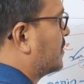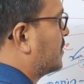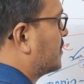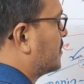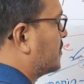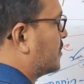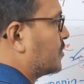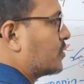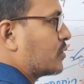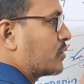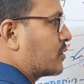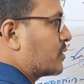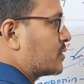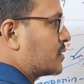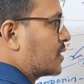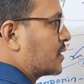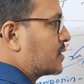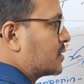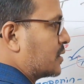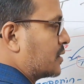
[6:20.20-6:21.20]
So no
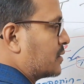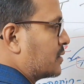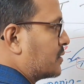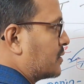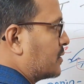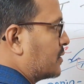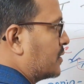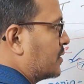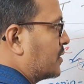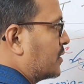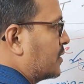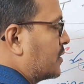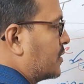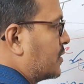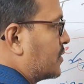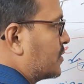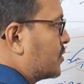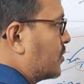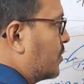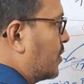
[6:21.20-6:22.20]
contraction.
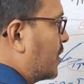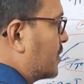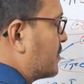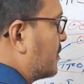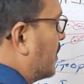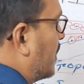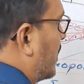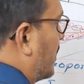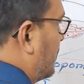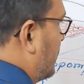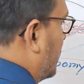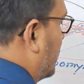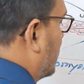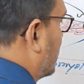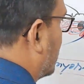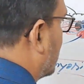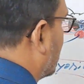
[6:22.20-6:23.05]
So what will happen?